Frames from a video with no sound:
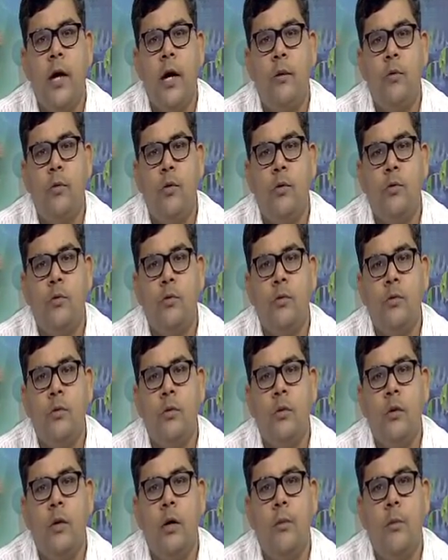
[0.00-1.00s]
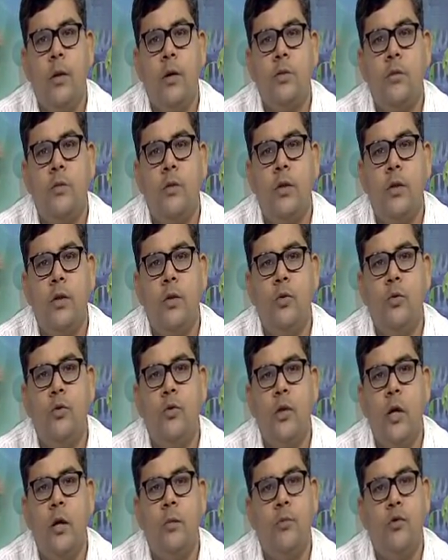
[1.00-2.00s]
divorce amongst the
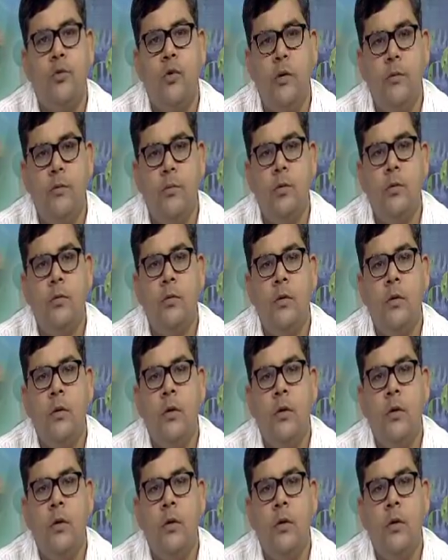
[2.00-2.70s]
Hindus and Muslims,